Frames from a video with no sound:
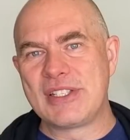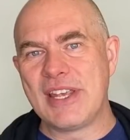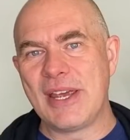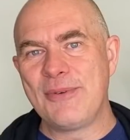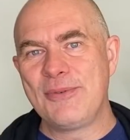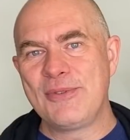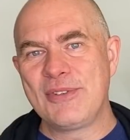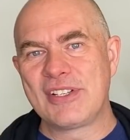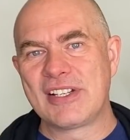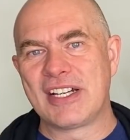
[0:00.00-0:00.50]

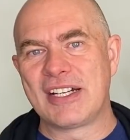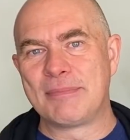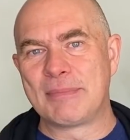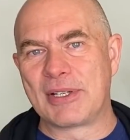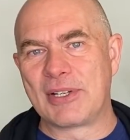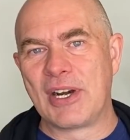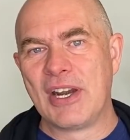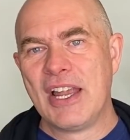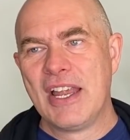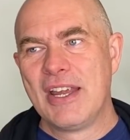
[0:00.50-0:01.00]

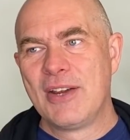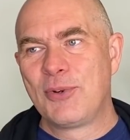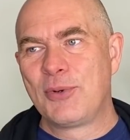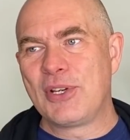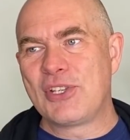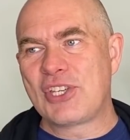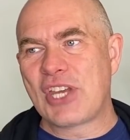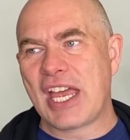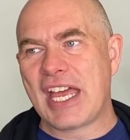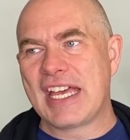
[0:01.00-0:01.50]
downcomer
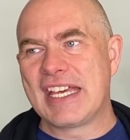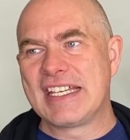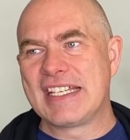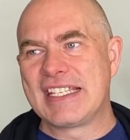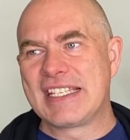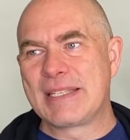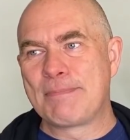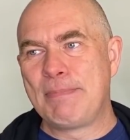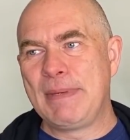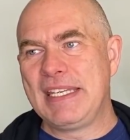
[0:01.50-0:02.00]
which
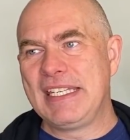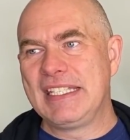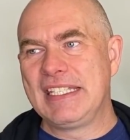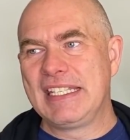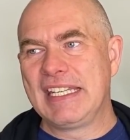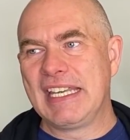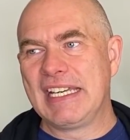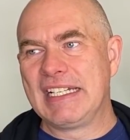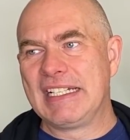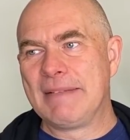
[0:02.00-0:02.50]
has
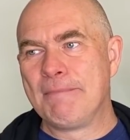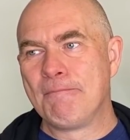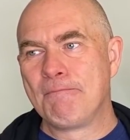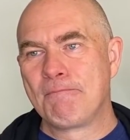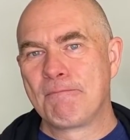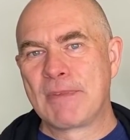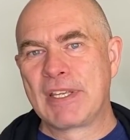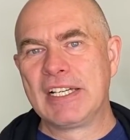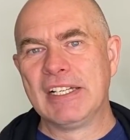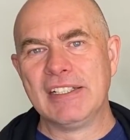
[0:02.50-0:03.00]
been
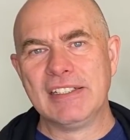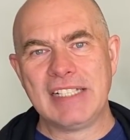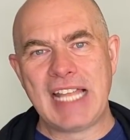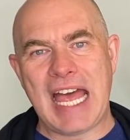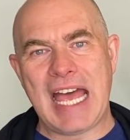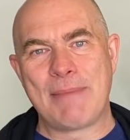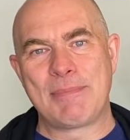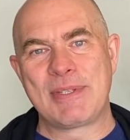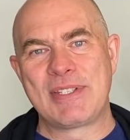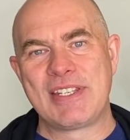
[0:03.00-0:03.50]
um,
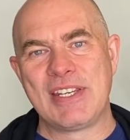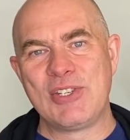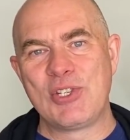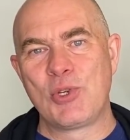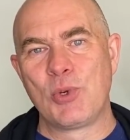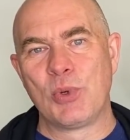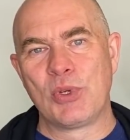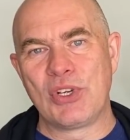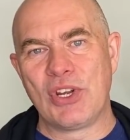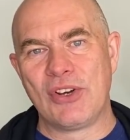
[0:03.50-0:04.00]
collapsed
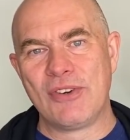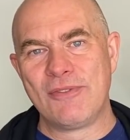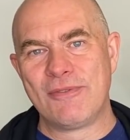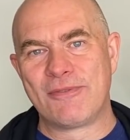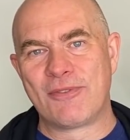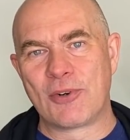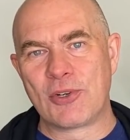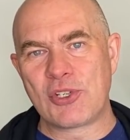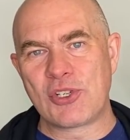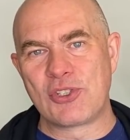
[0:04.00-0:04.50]
into an
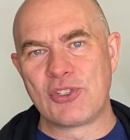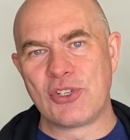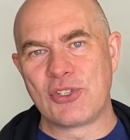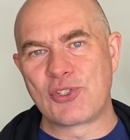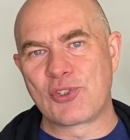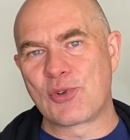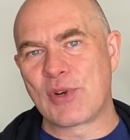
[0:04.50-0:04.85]
unfortunate